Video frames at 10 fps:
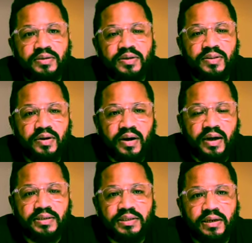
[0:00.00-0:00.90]
to their
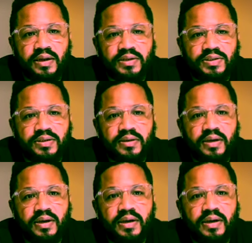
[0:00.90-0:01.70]
isolation,